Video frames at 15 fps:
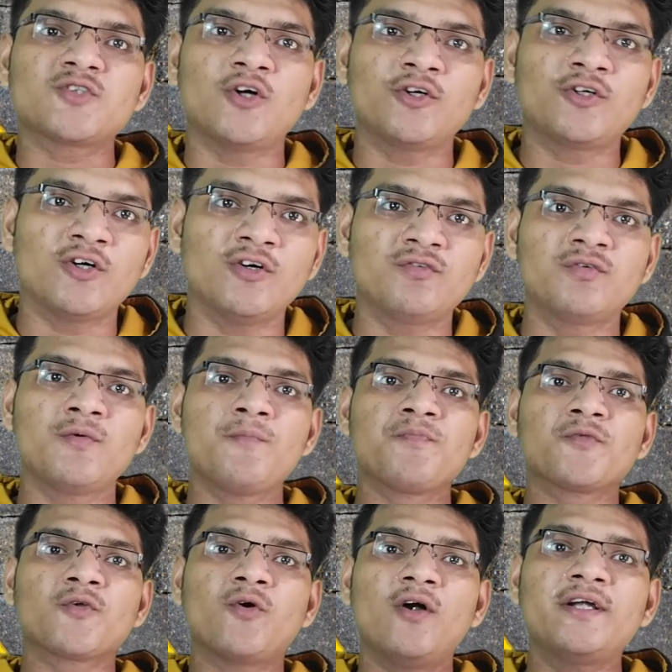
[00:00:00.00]
sort of
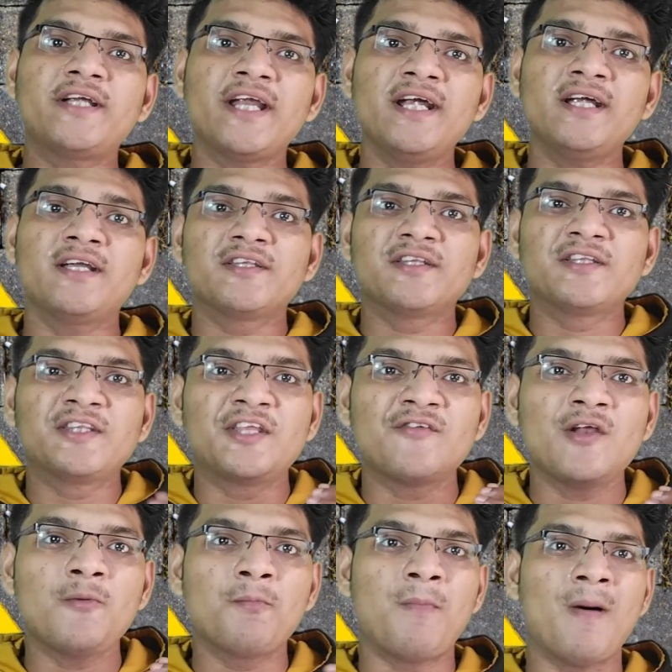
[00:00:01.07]
content they
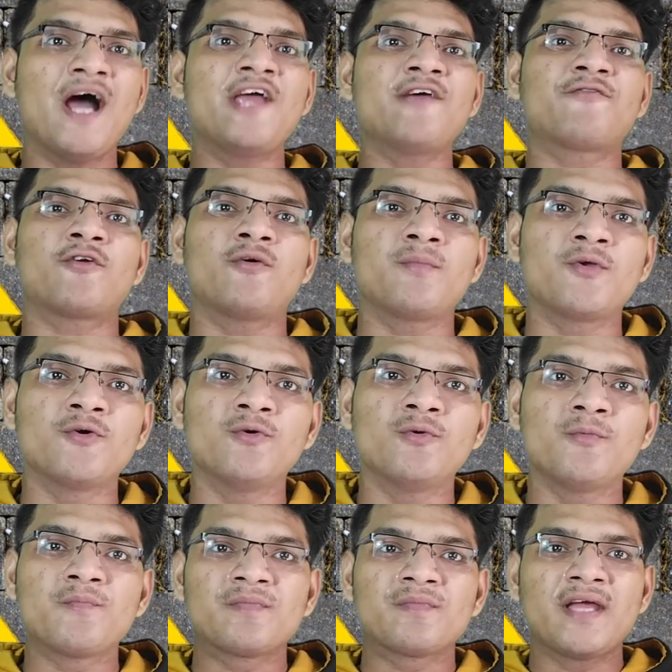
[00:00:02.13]
will buy from
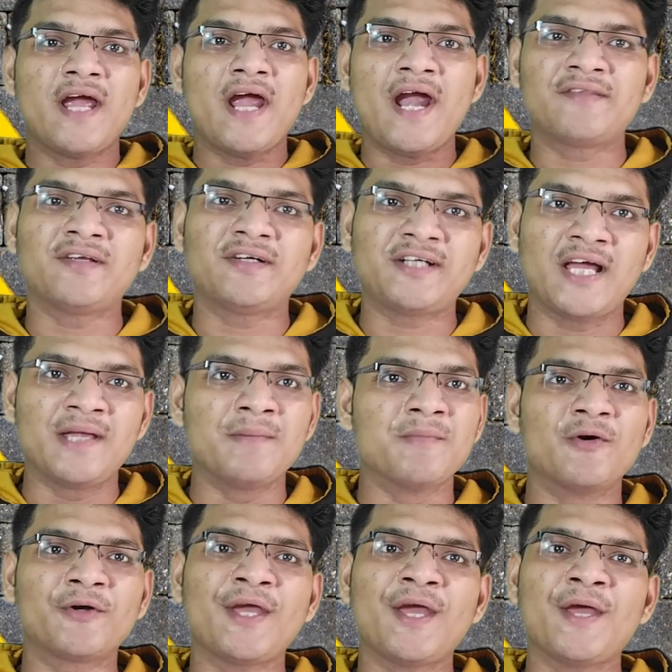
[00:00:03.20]
you at the
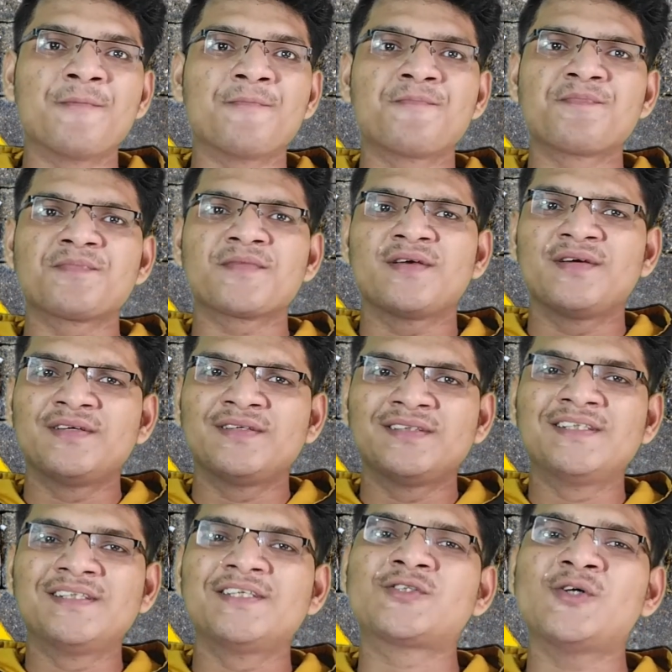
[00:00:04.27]
time, okay.
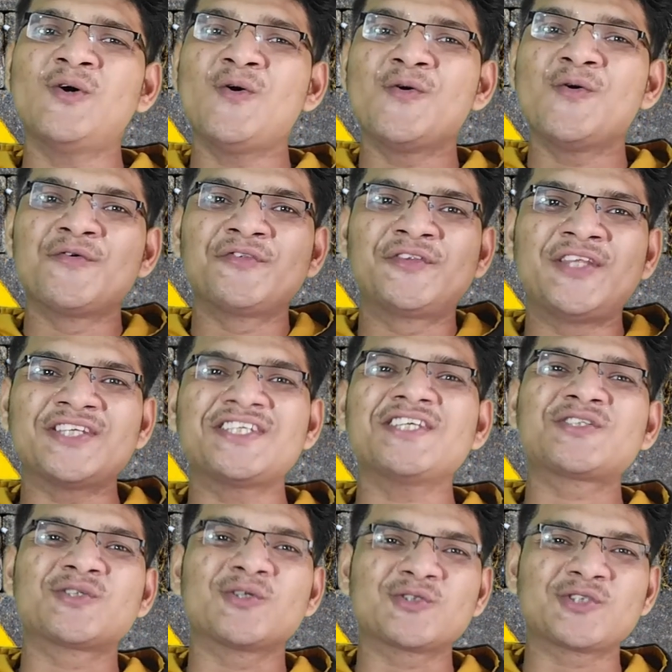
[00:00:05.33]
So this
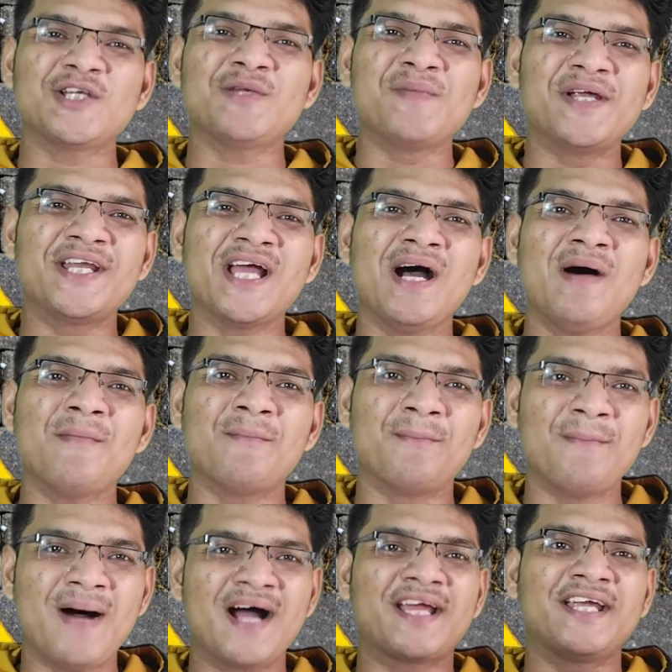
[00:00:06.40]
is social media
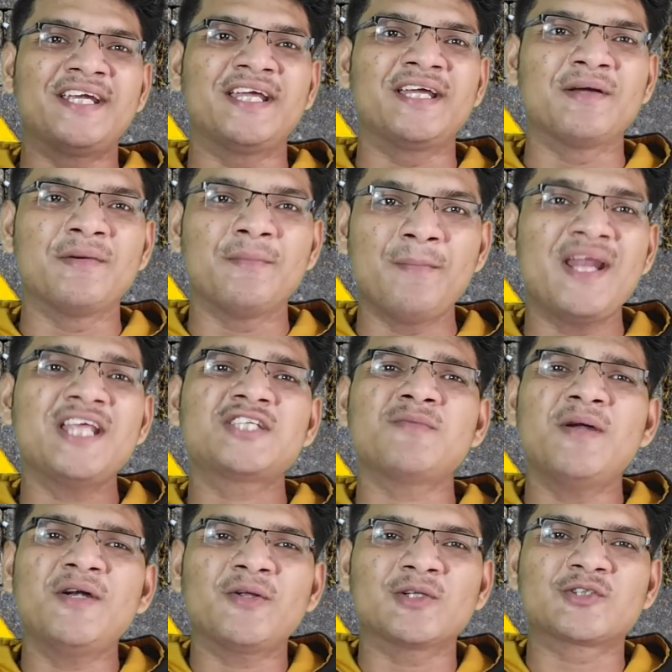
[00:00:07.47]
marketing
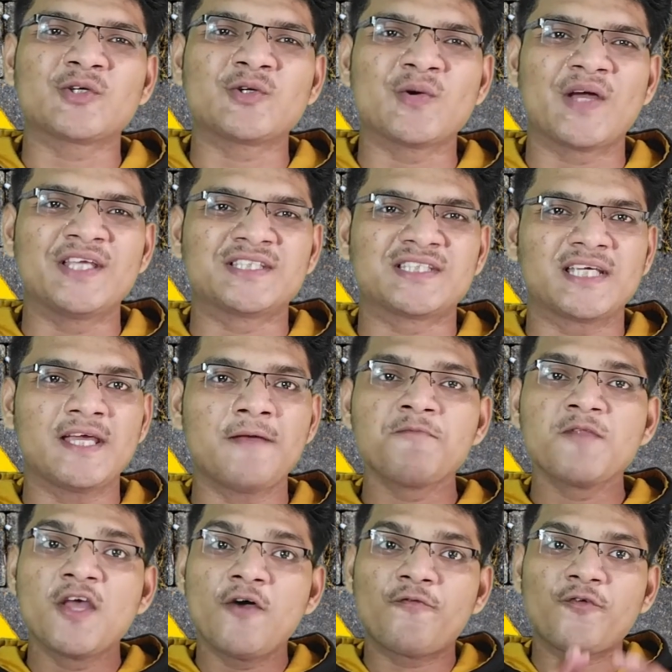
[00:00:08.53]
management also, you can say.
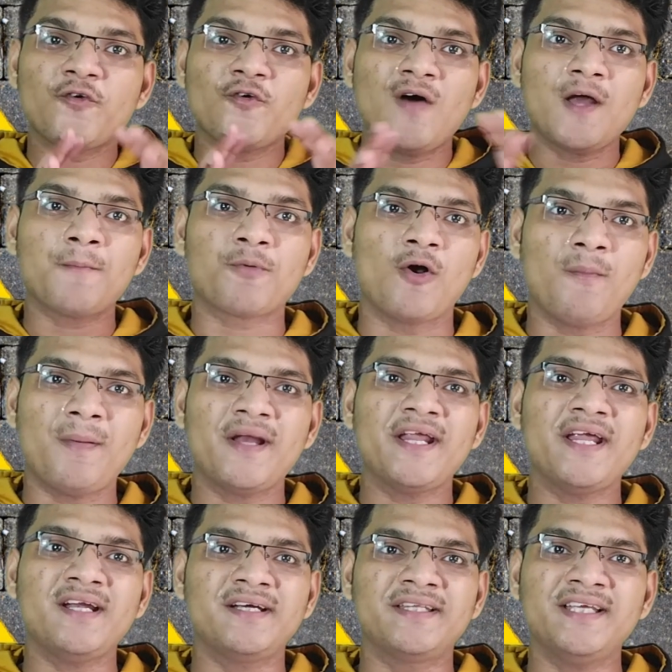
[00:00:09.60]
If you are proper
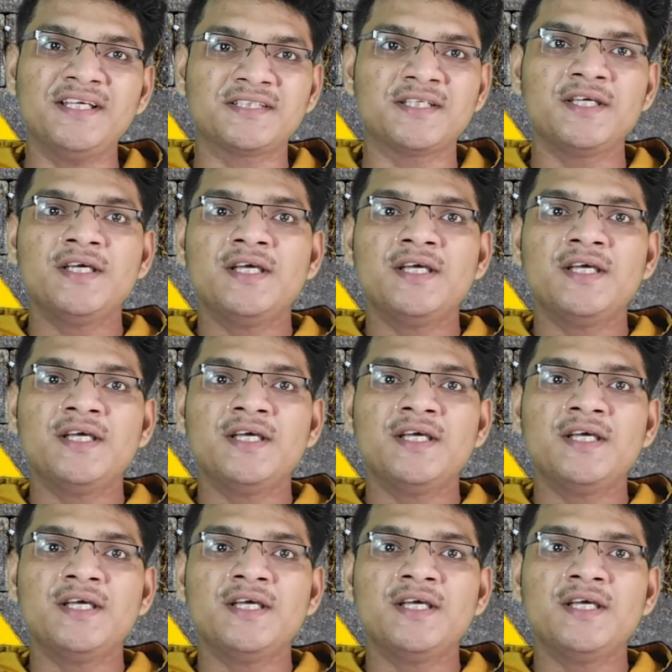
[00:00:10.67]
at this,